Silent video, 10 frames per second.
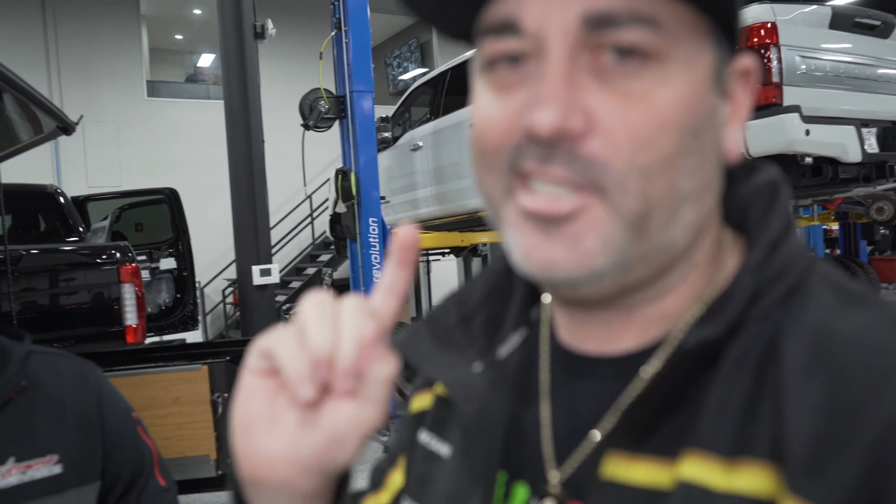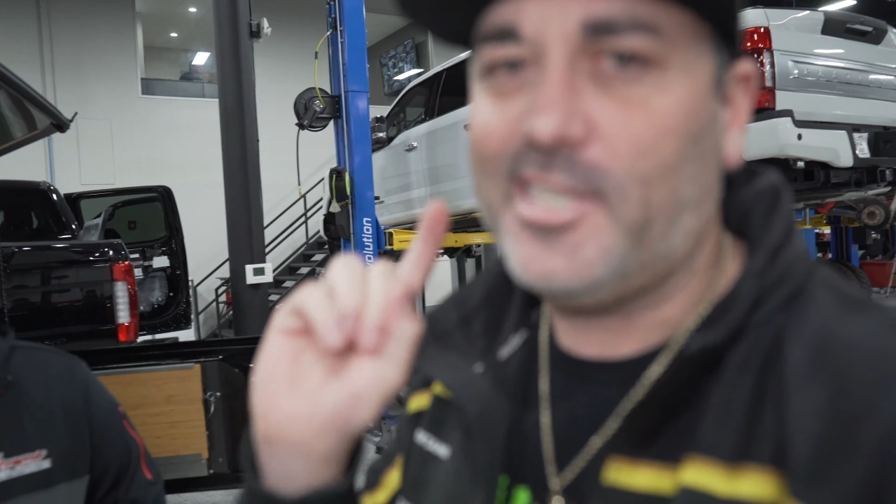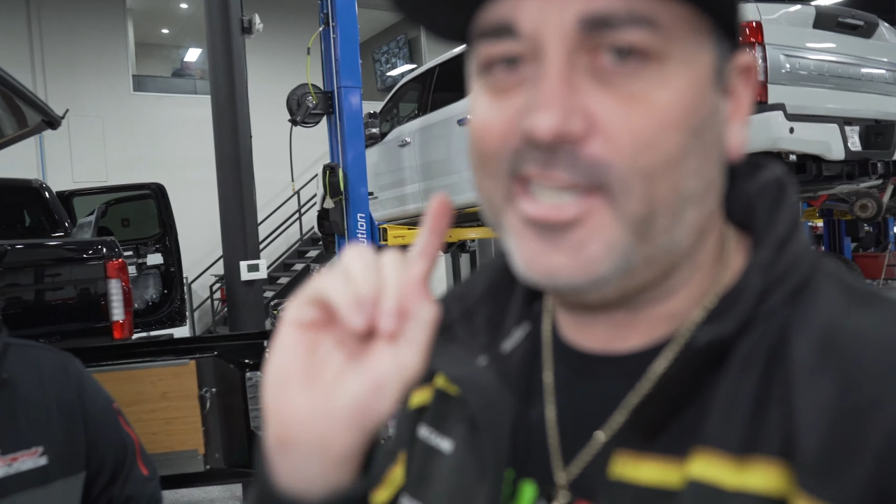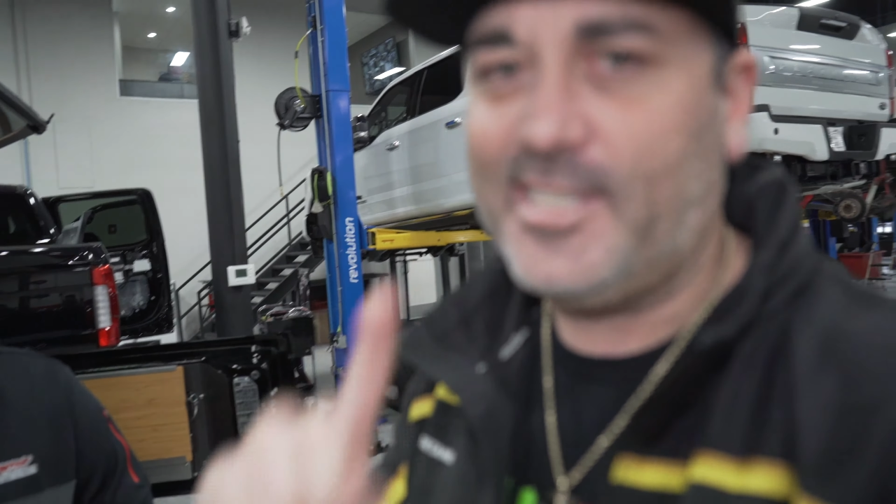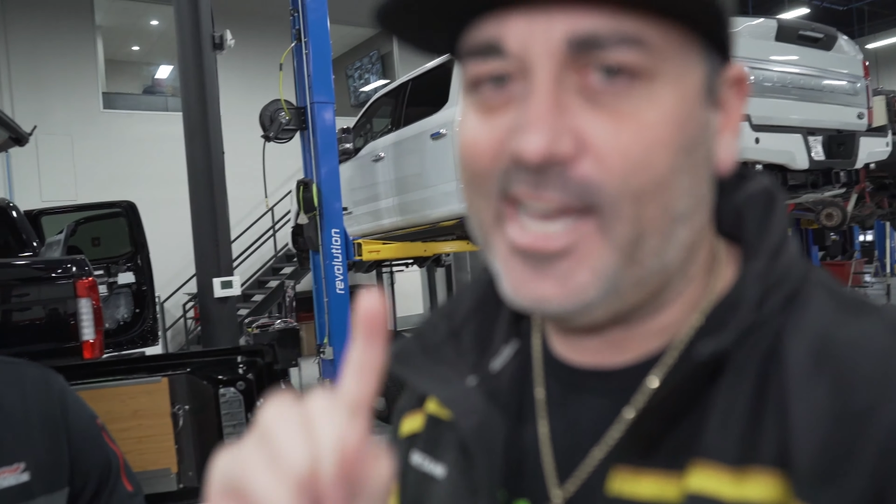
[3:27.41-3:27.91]
is the
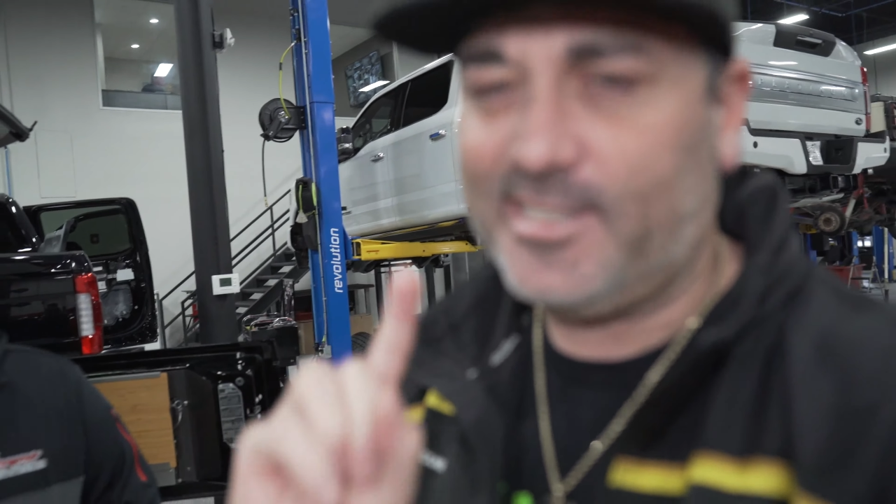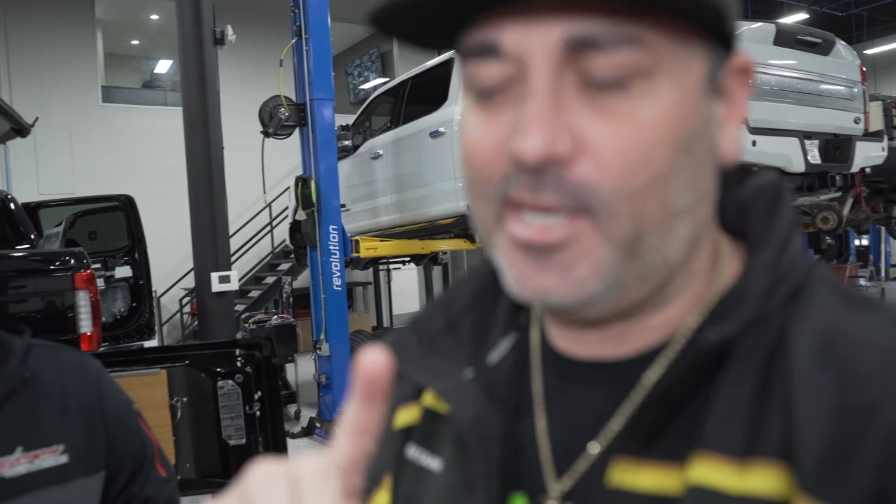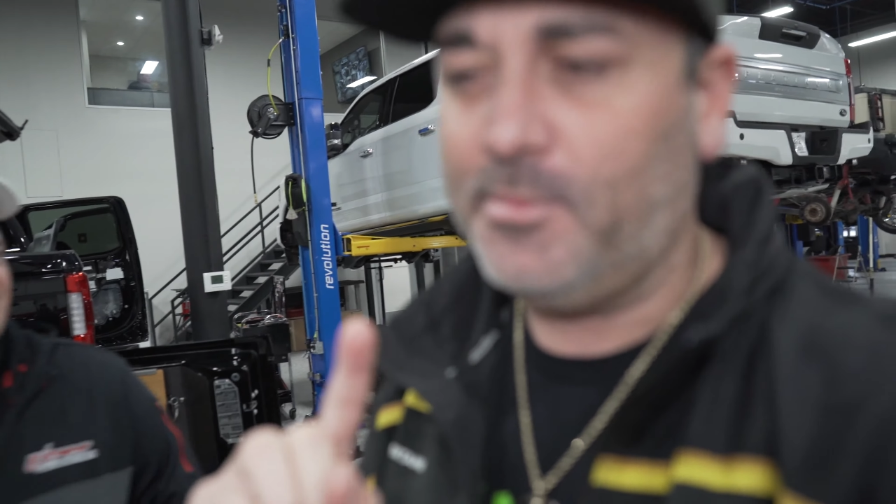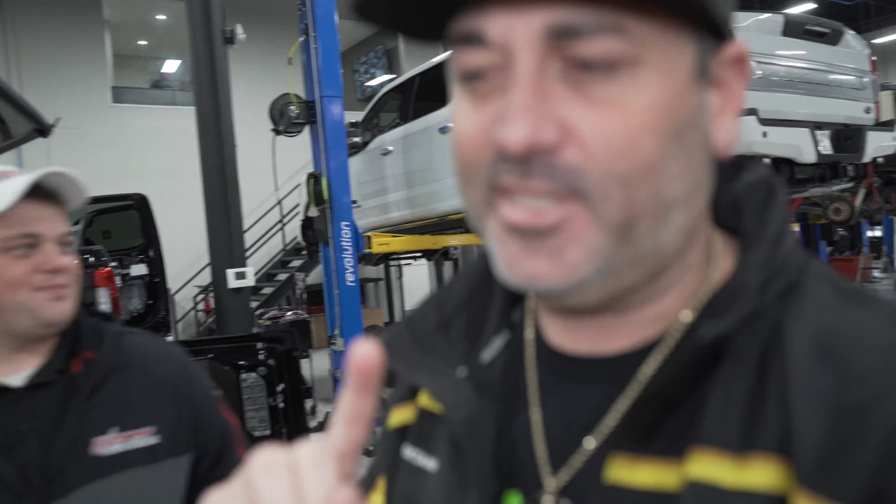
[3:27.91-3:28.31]
exact same